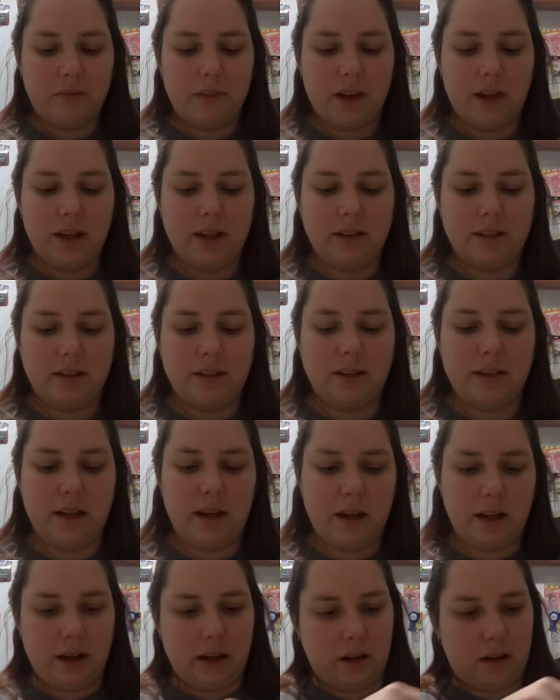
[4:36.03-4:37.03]
it's
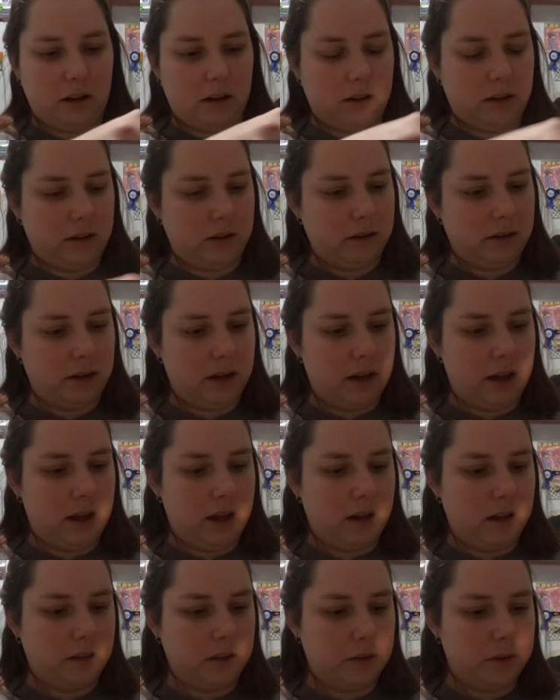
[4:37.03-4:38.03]
the
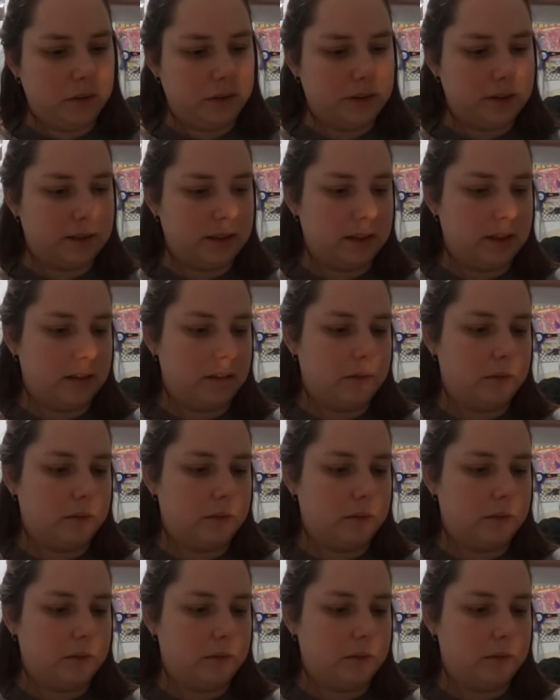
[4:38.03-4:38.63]
LOC